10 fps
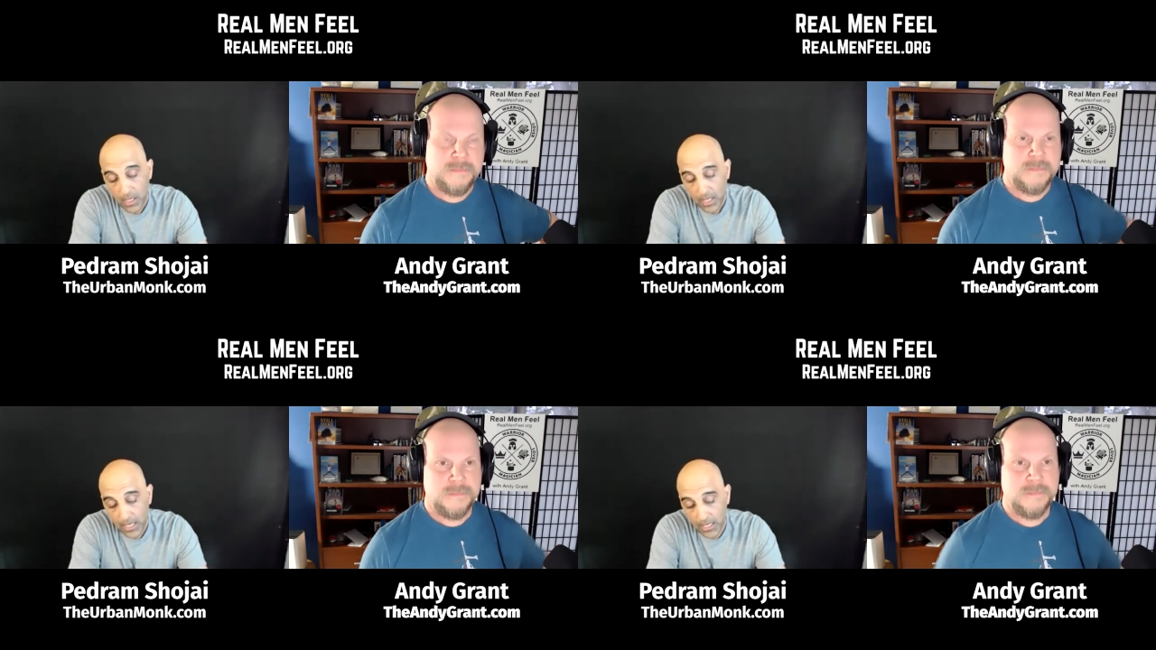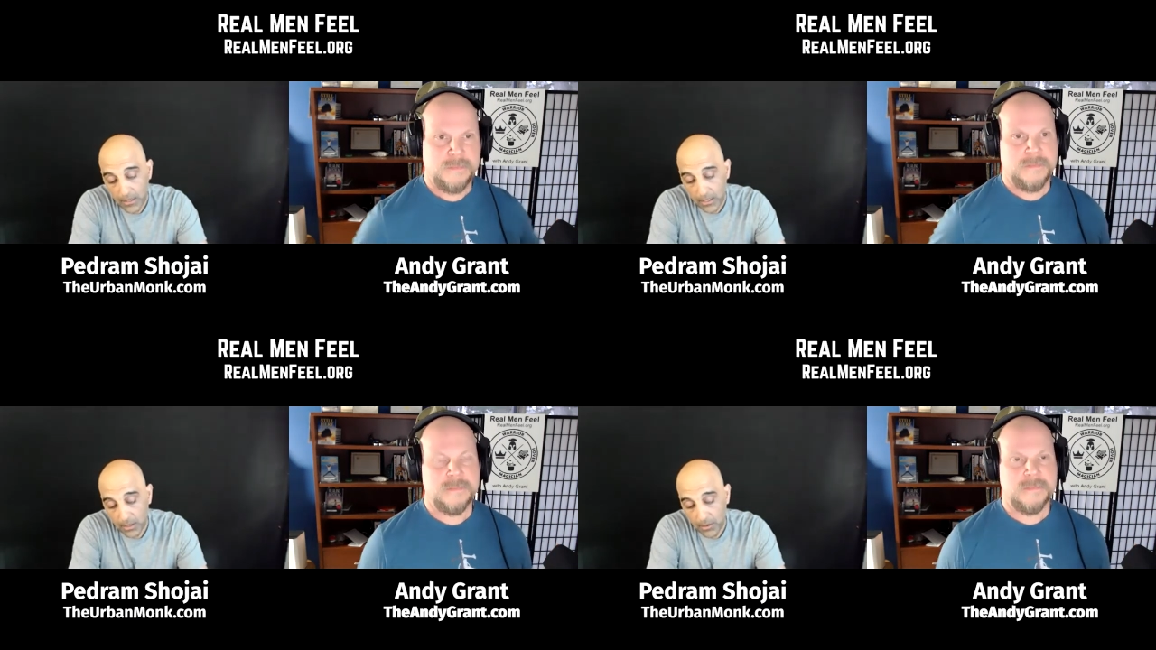
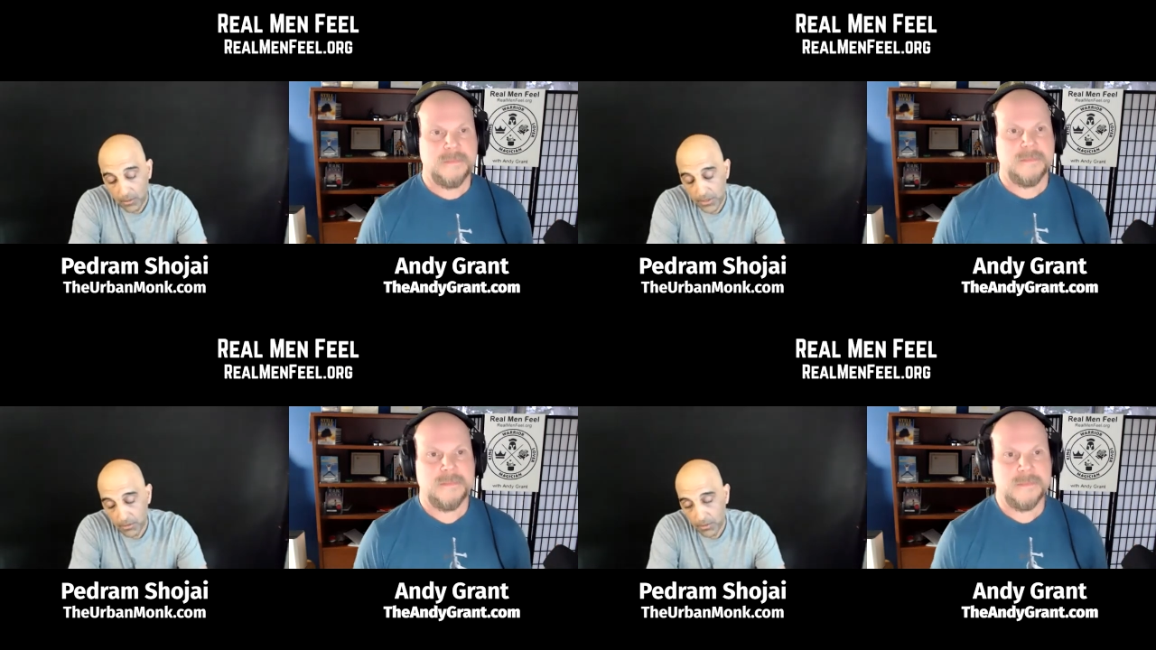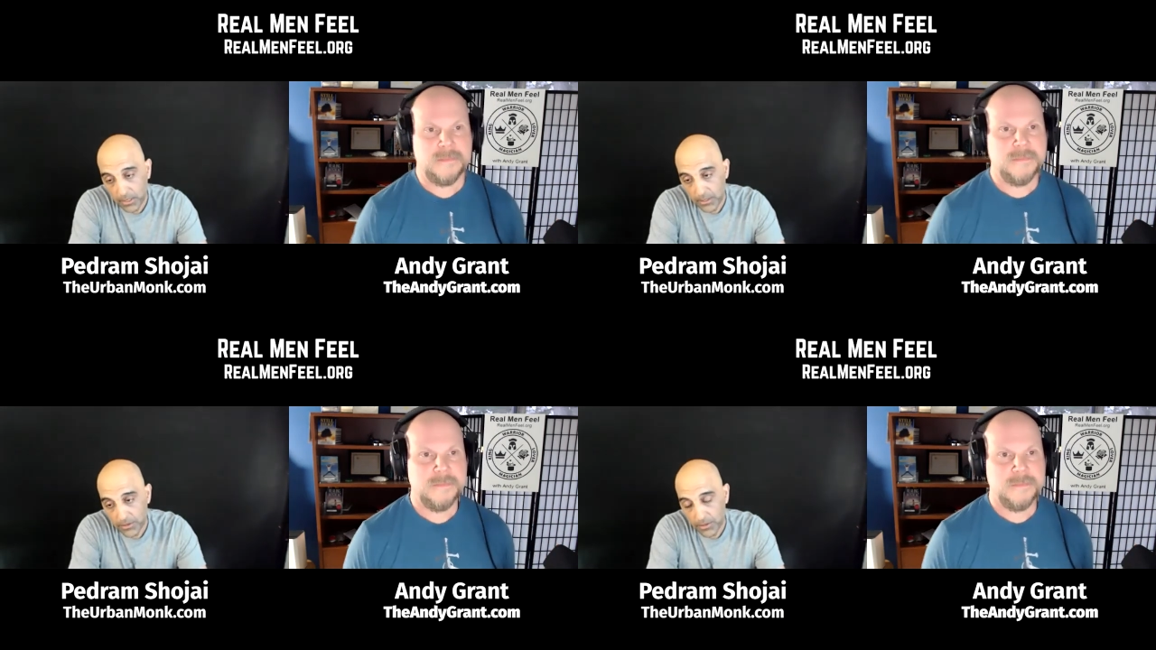Speaker 1: and you know it wasn't
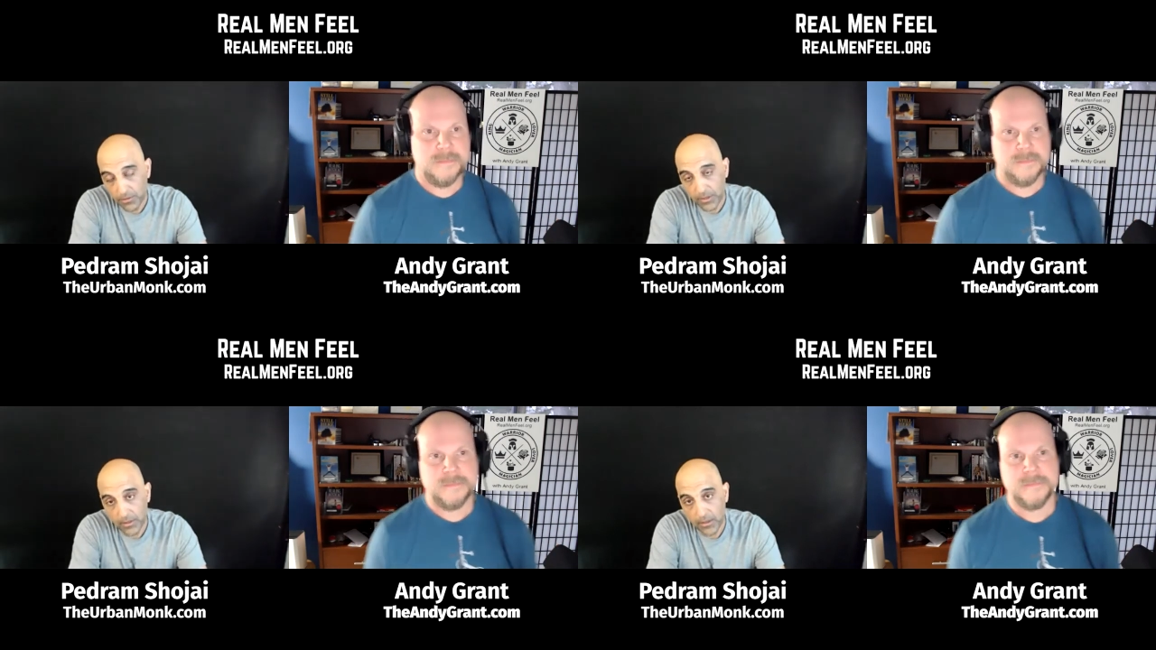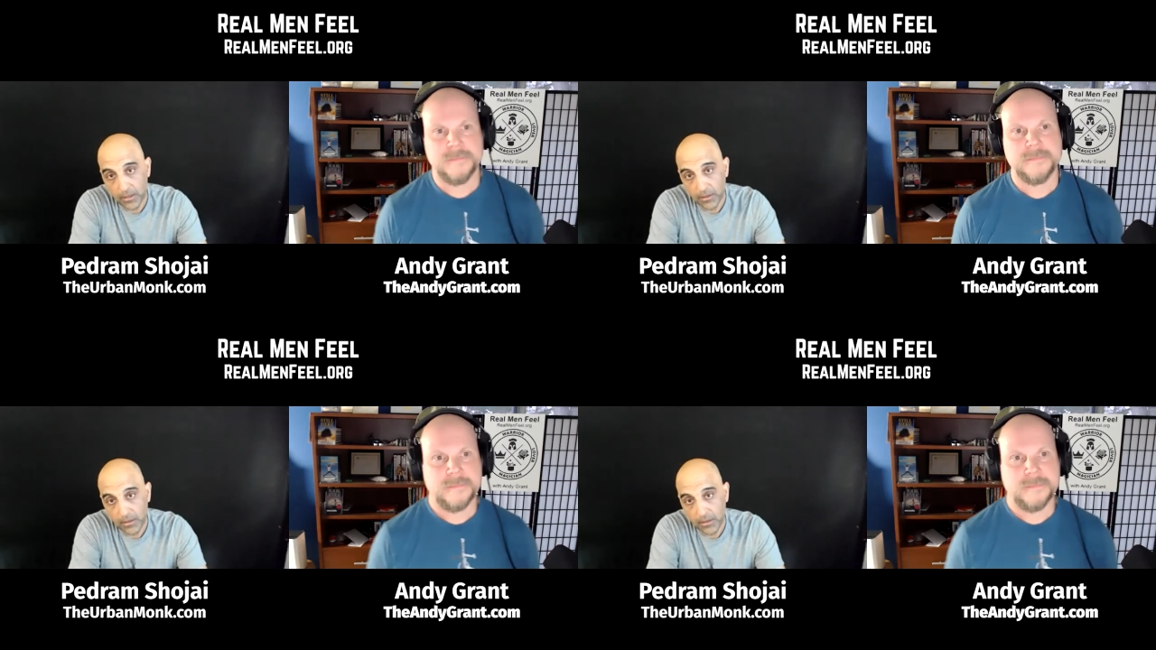really serving the,